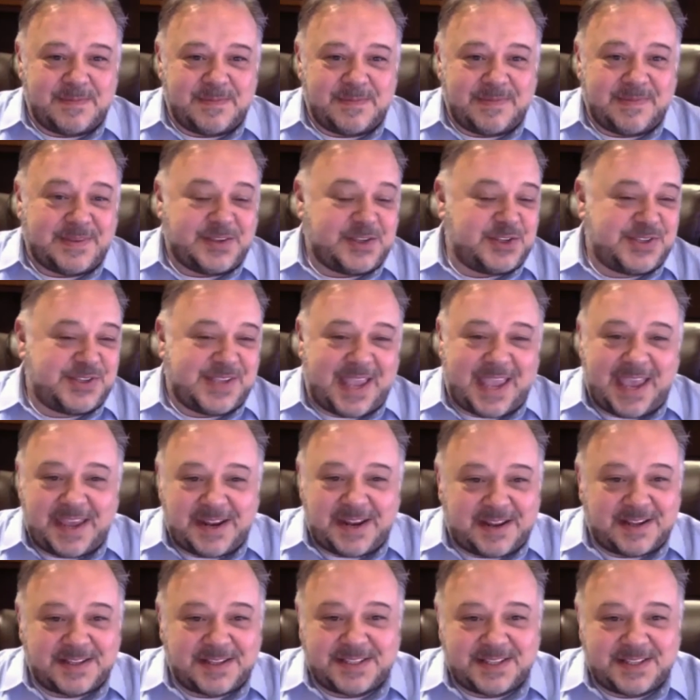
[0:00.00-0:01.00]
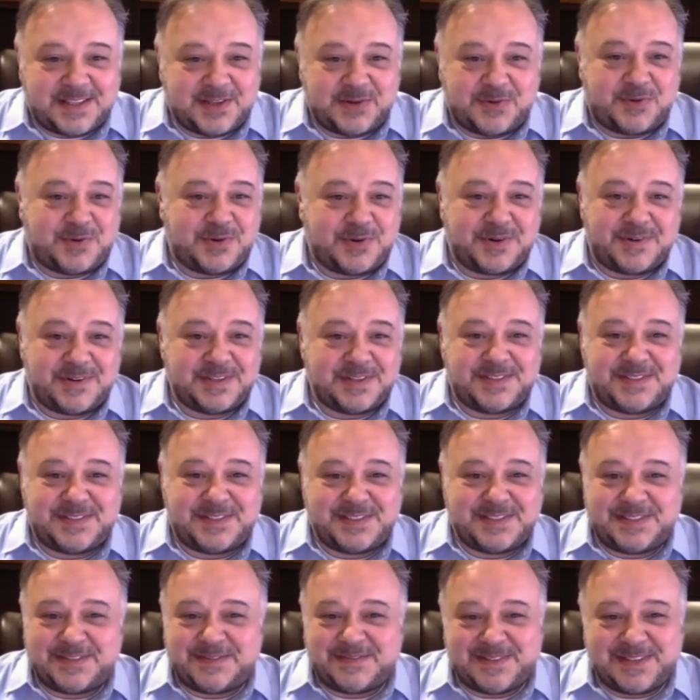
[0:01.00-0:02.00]
just add on to the order.
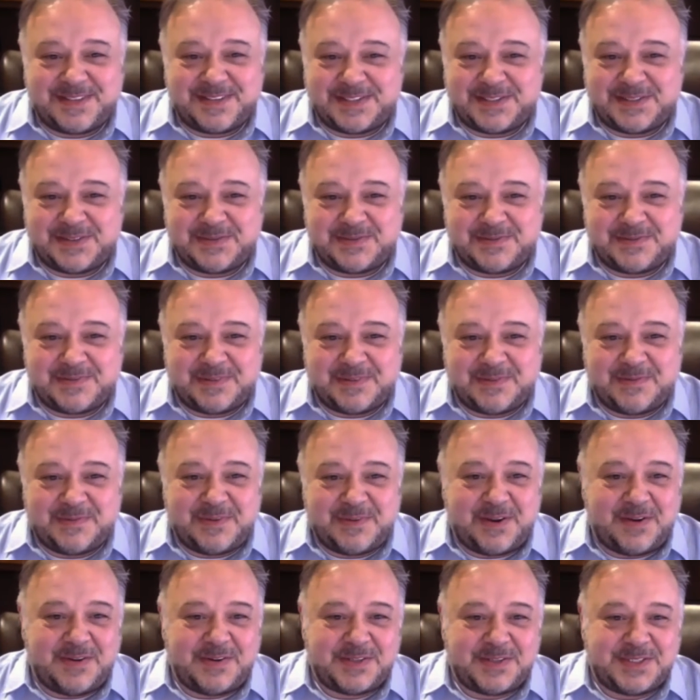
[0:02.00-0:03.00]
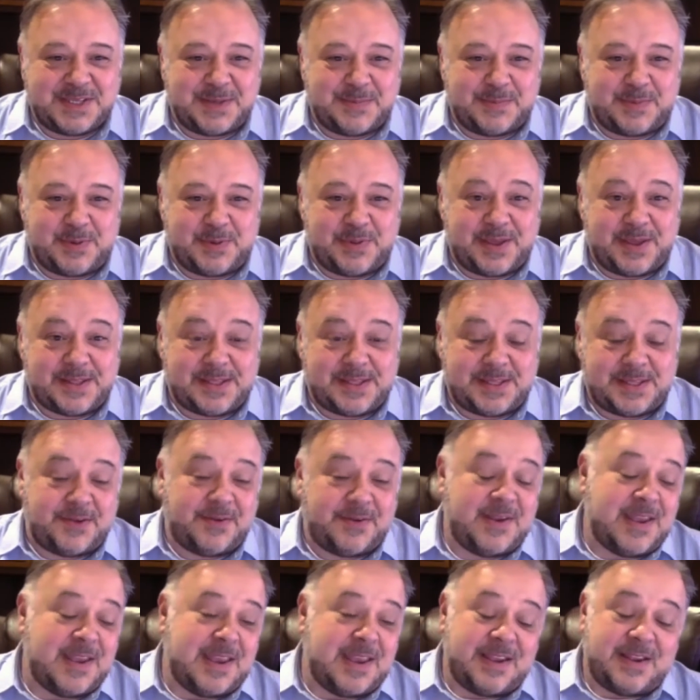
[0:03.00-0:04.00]
It's a very simple thing to do.
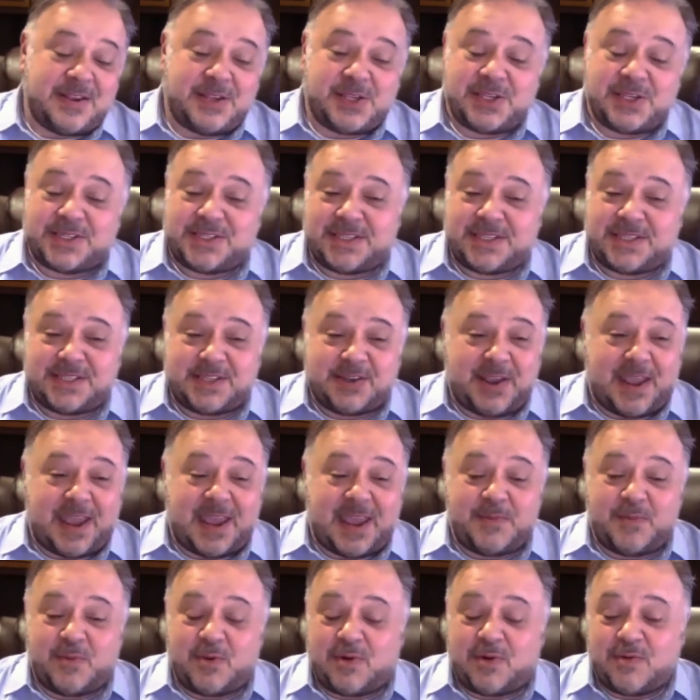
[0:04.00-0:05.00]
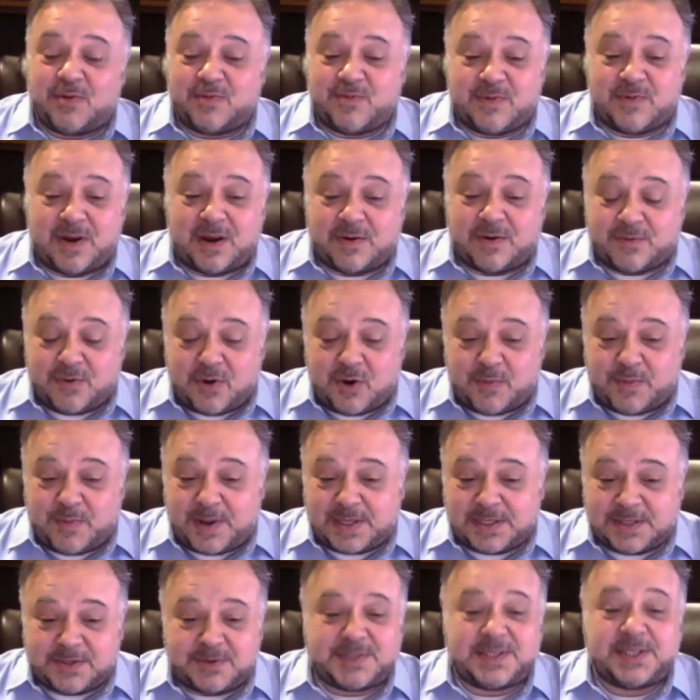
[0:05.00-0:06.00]
Just that you add more
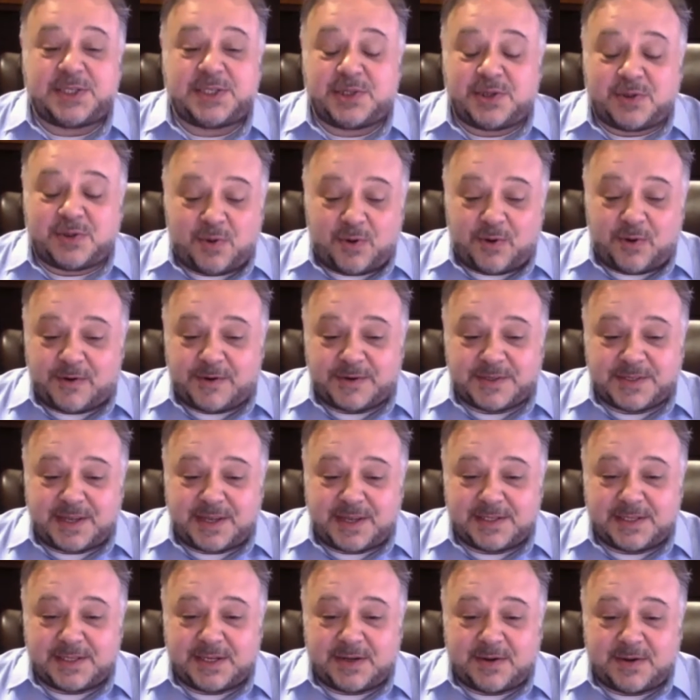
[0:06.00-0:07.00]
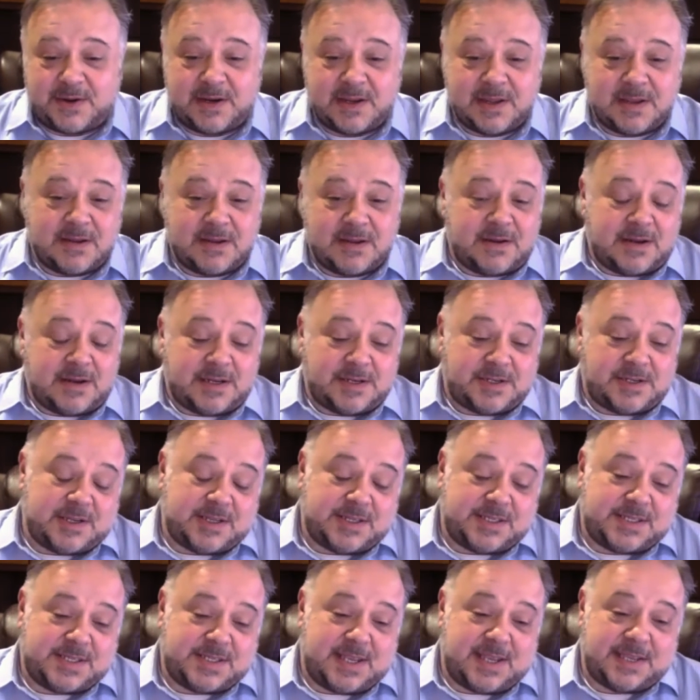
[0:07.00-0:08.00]
robots or digital workers onto it,
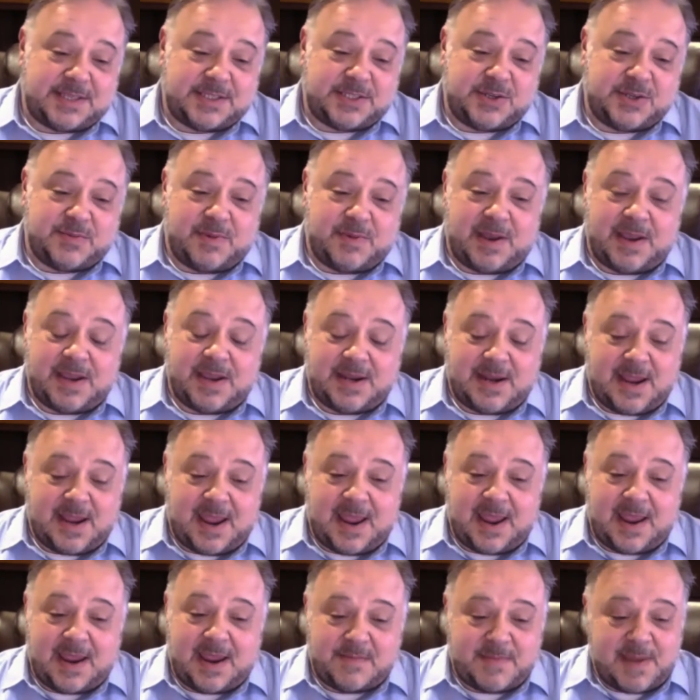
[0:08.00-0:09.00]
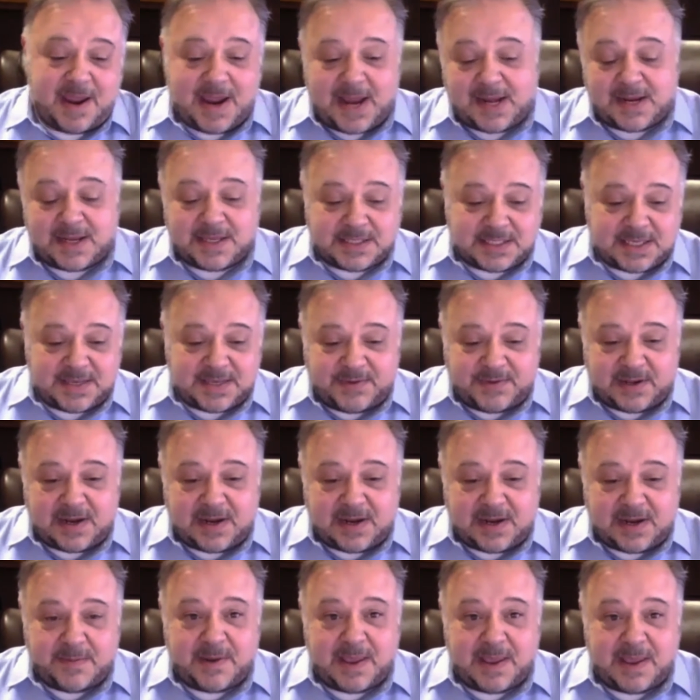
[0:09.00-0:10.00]
just as you might add maintenance if you
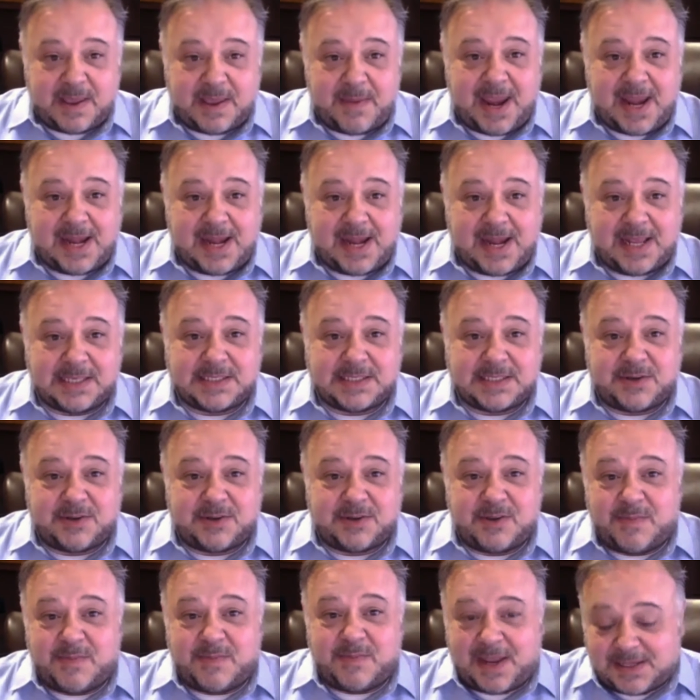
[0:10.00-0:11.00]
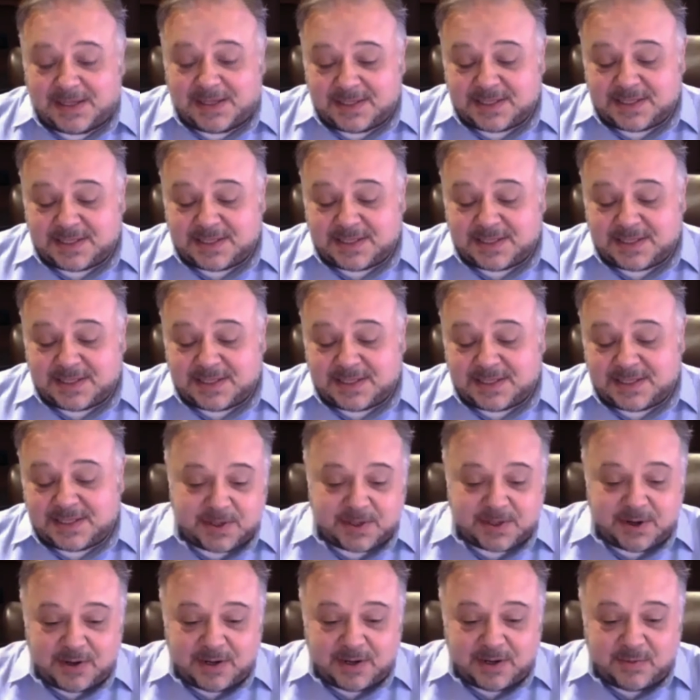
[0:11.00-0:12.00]
didn't buy maintenance, or you may decide I'm
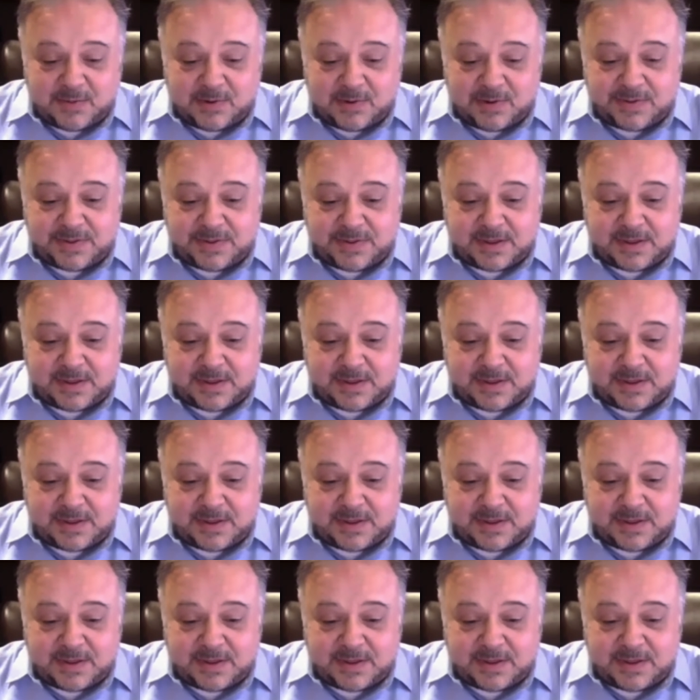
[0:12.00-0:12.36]
starting with